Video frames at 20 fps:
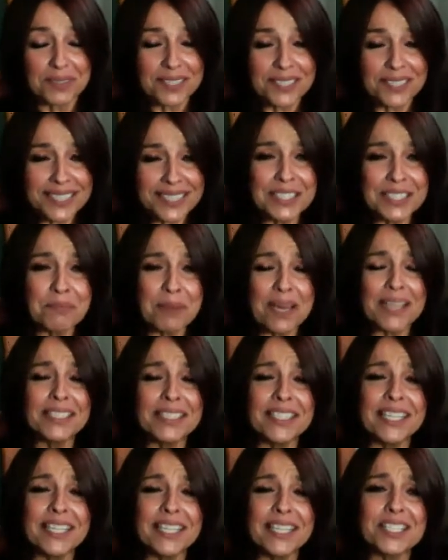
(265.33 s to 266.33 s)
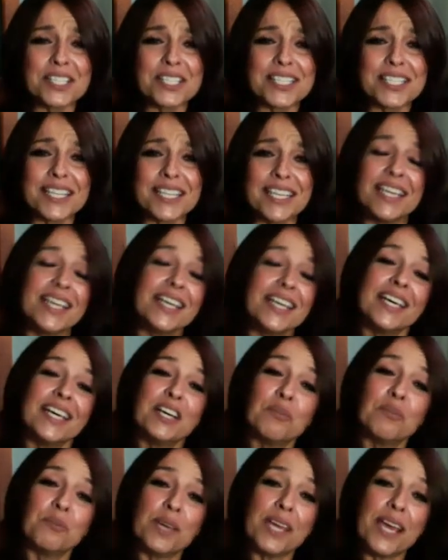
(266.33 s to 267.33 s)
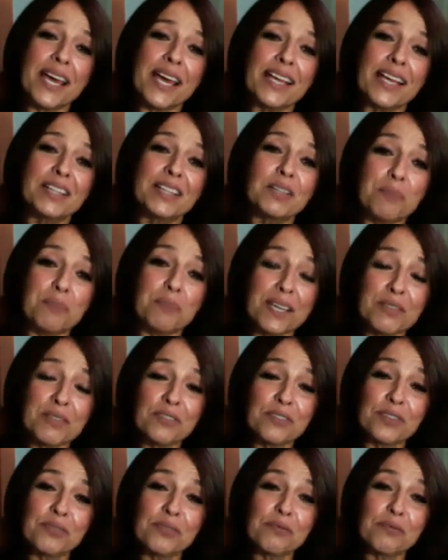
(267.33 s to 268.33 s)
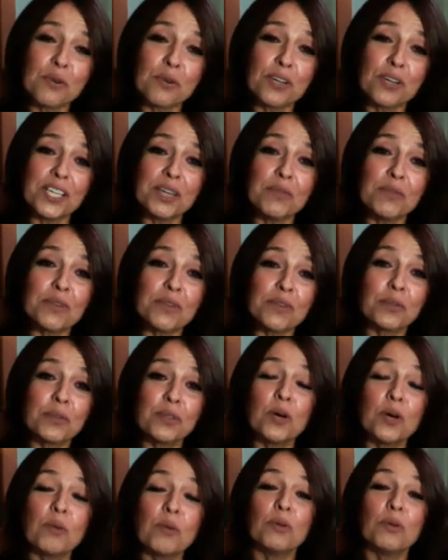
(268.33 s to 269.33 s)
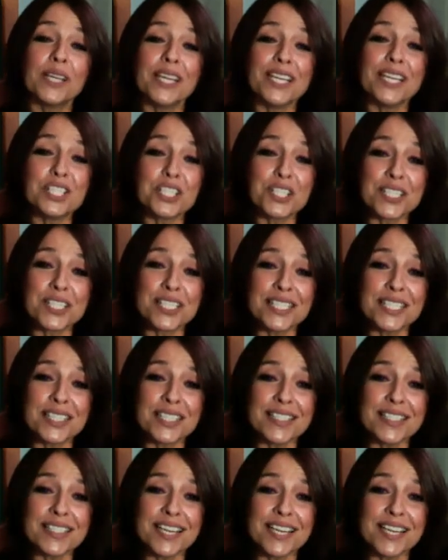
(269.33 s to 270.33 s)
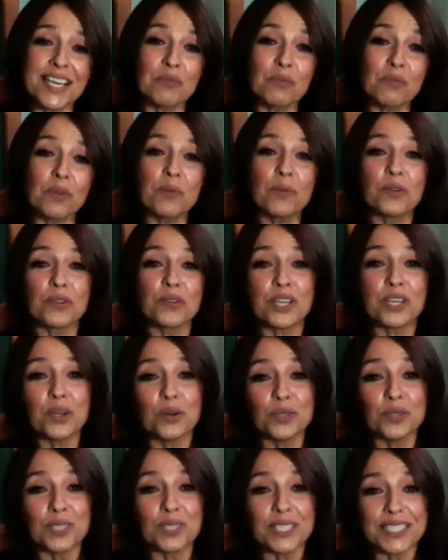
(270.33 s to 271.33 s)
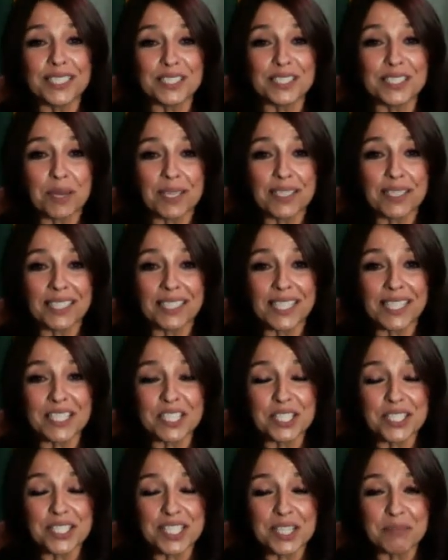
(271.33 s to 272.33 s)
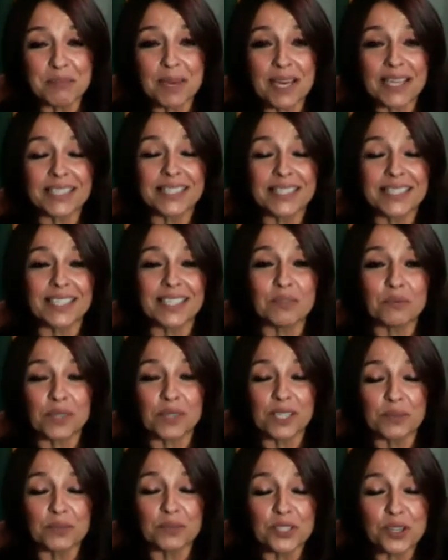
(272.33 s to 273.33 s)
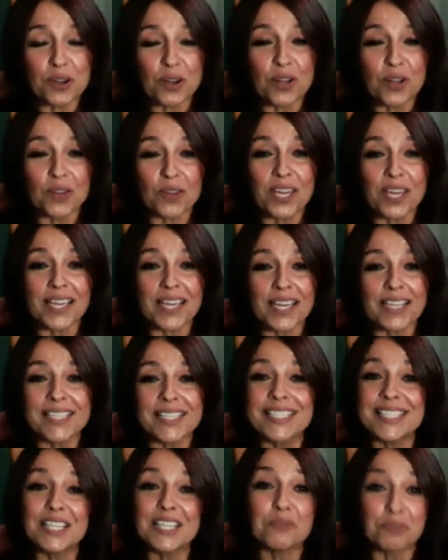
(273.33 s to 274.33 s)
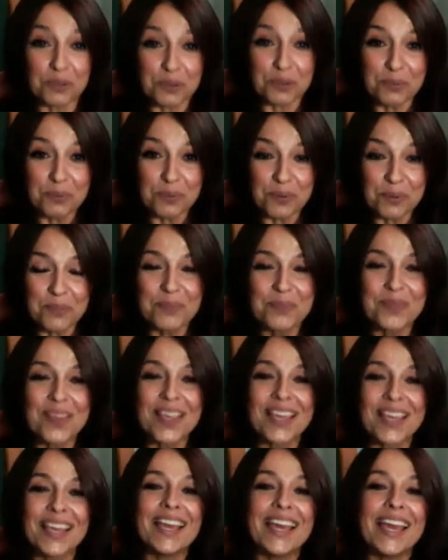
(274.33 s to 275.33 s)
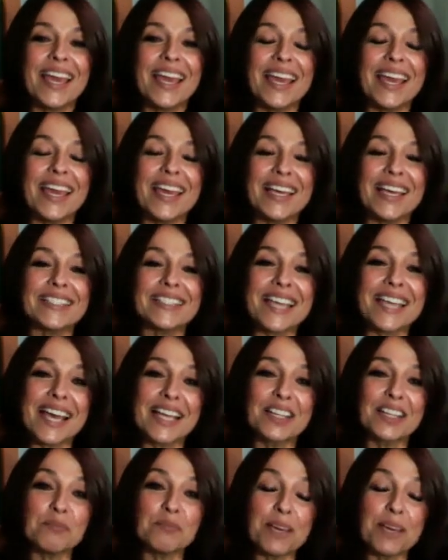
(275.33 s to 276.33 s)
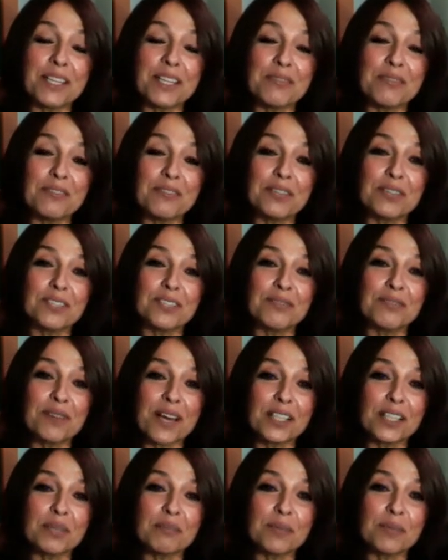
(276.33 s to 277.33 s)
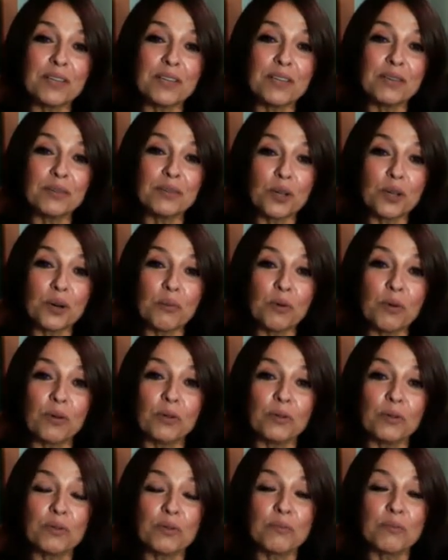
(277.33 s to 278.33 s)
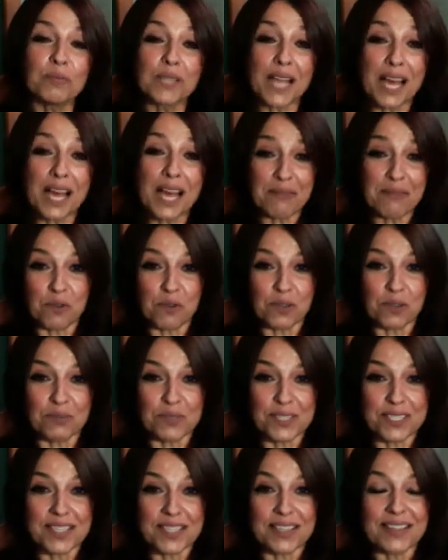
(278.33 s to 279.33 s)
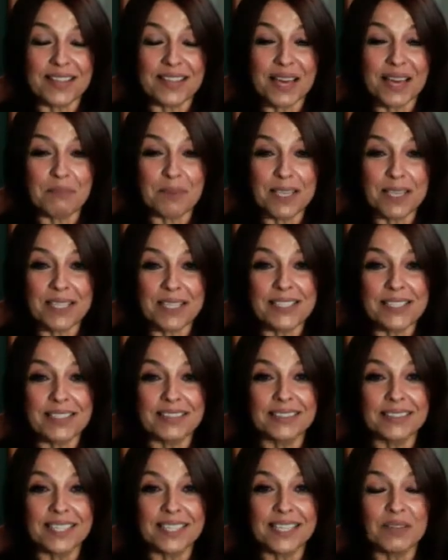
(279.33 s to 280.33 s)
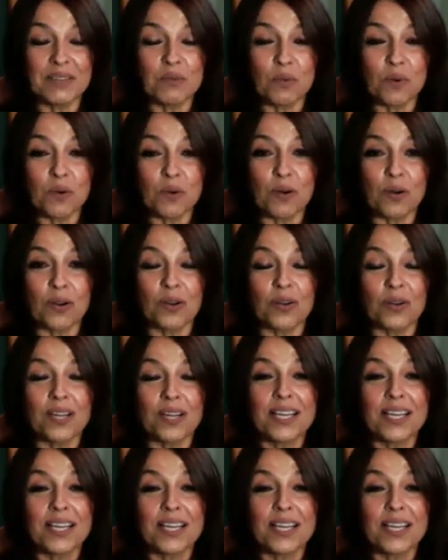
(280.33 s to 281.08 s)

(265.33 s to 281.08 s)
independent agency, we had the benefit of working with global agencies, and we were the only independent agency back then when it was called the IAC Group, and had the benefit of developing global platforms that basically were